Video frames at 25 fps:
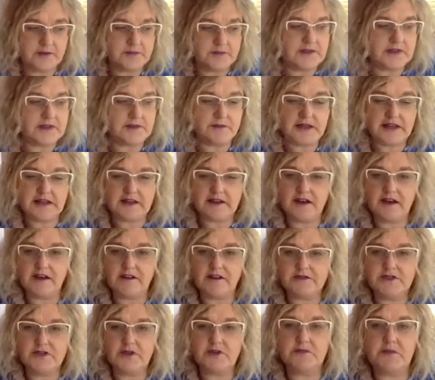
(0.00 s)
just like
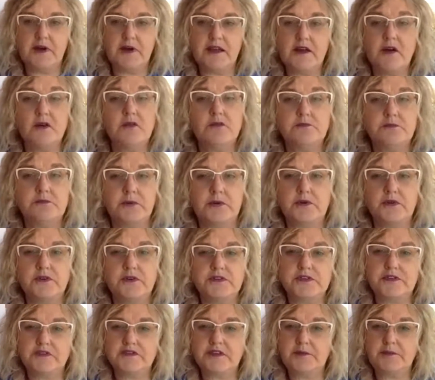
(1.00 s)
myself, I'm in the middle of
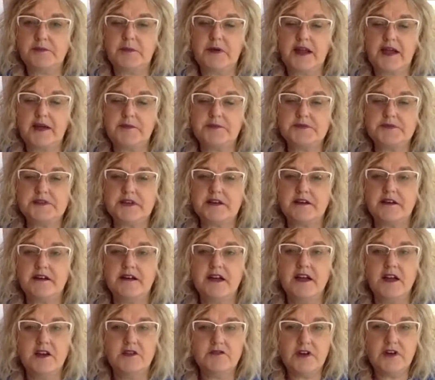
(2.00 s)
doing my own book,
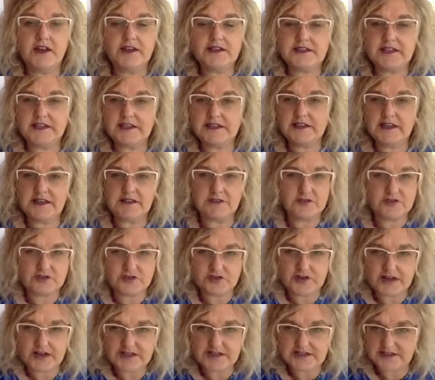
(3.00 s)
so they perhaps are
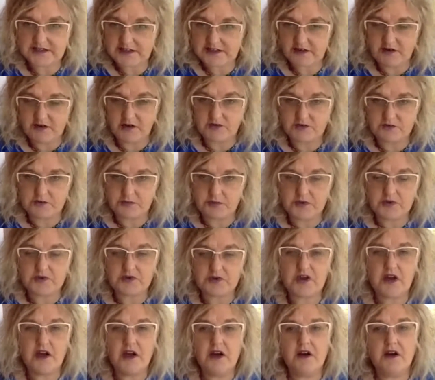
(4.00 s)
writing and
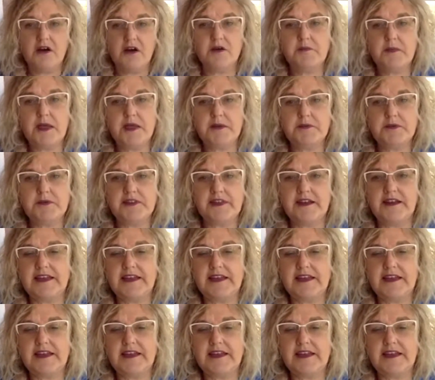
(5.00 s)
illustrating their own book,